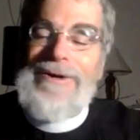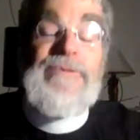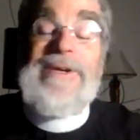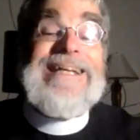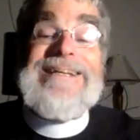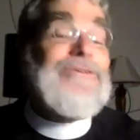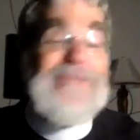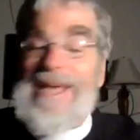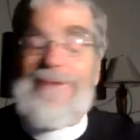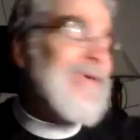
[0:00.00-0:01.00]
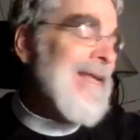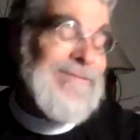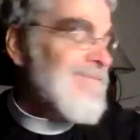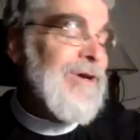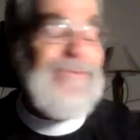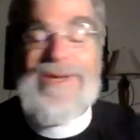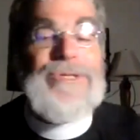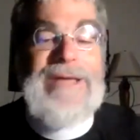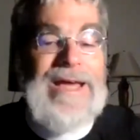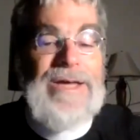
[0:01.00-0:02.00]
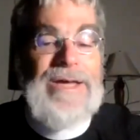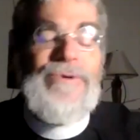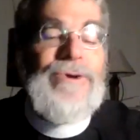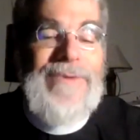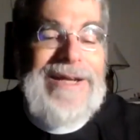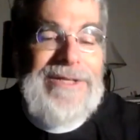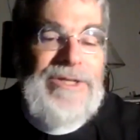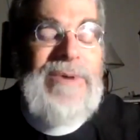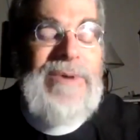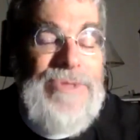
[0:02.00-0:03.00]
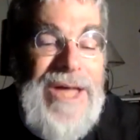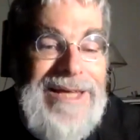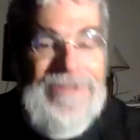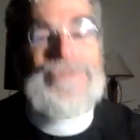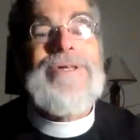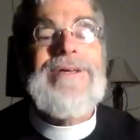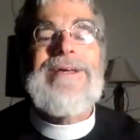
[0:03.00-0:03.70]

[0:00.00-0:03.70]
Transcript: if we didn't do that, we have no reason to ask for a grant to do more science.